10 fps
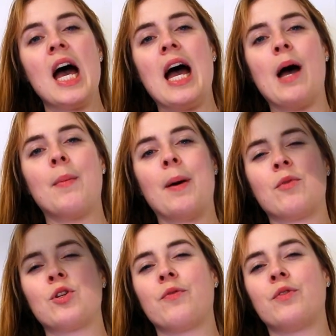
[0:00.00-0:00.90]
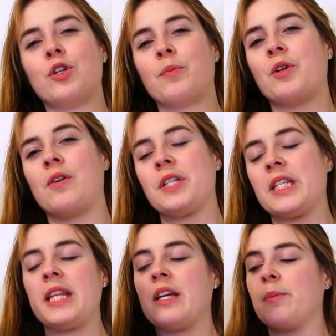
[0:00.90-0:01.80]
I'm not sure if the German girl is
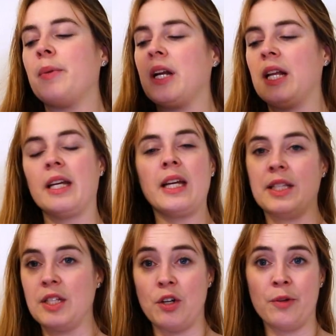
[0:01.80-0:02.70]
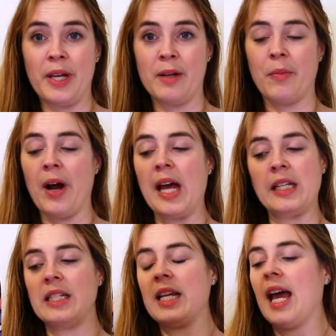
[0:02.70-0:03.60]
sitting there, but like it's a European
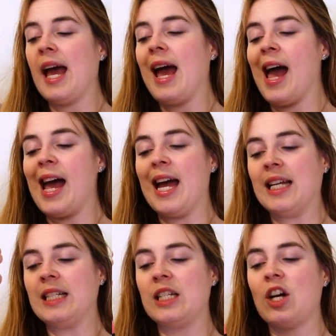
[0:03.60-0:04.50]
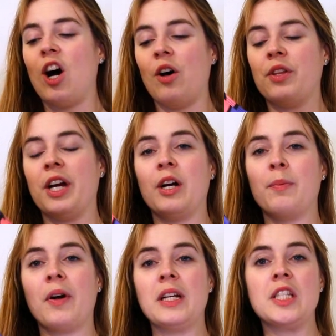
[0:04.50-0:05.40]
brand, and all their
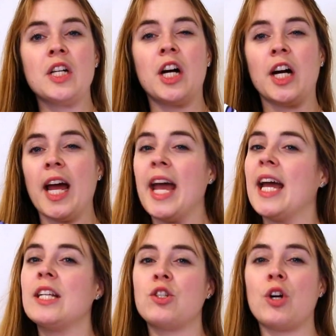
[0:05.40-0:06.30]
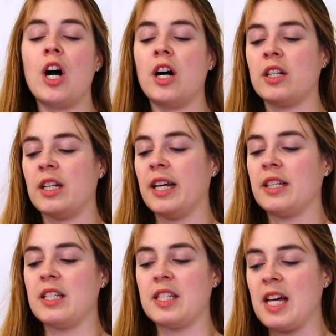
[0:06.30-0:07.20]
prints are hand-drawn and
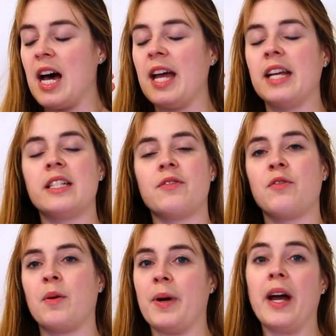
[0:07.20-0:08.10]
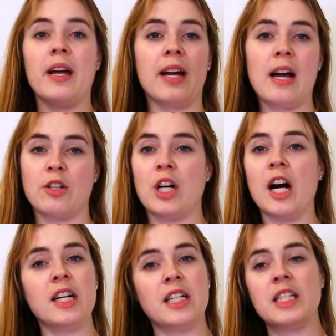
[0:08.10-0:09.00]
like designed by actual
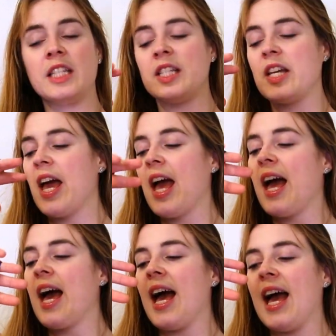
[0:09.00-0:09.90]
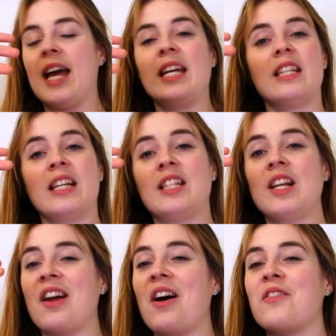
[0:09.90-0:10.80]
artists. And it's a
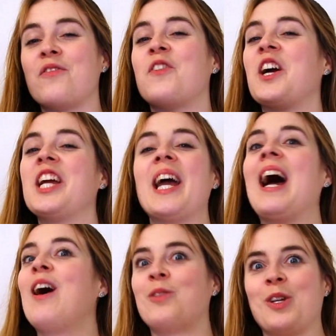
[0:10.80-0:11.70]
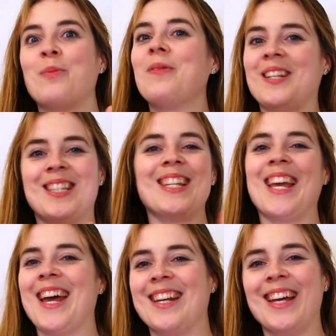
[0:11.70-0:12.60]
lot of very out there prints
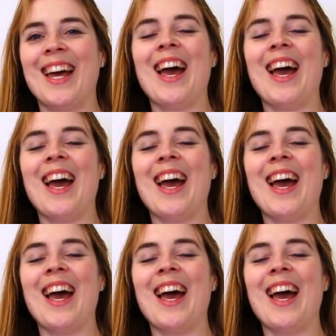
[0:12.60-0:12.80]
again.